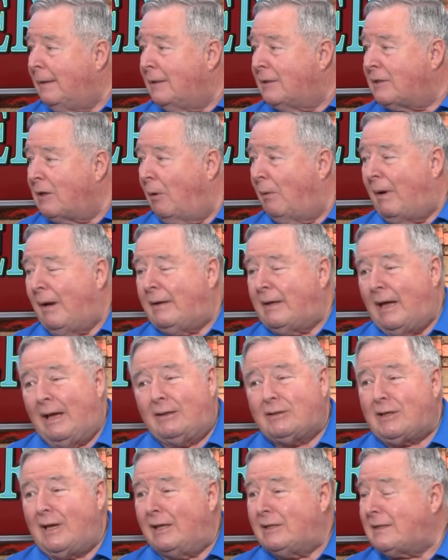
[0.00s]
So it,
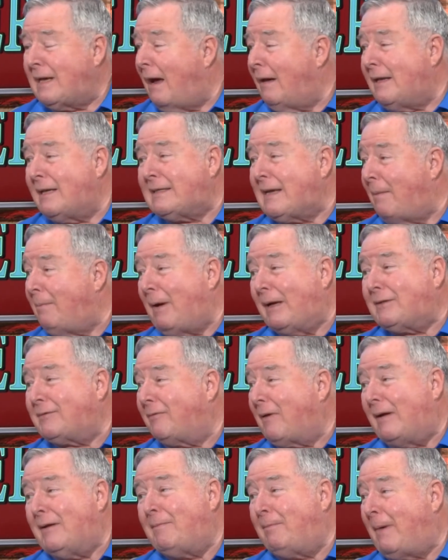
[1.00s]
it's it's uh, it's our
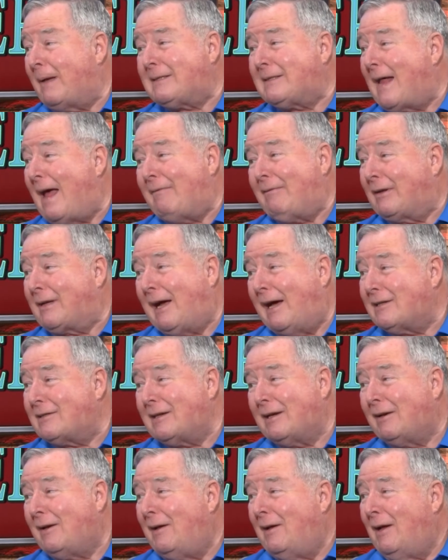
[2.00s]
best best
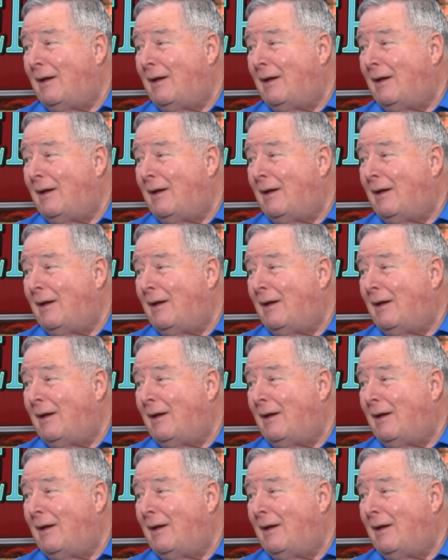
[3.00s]
advertising.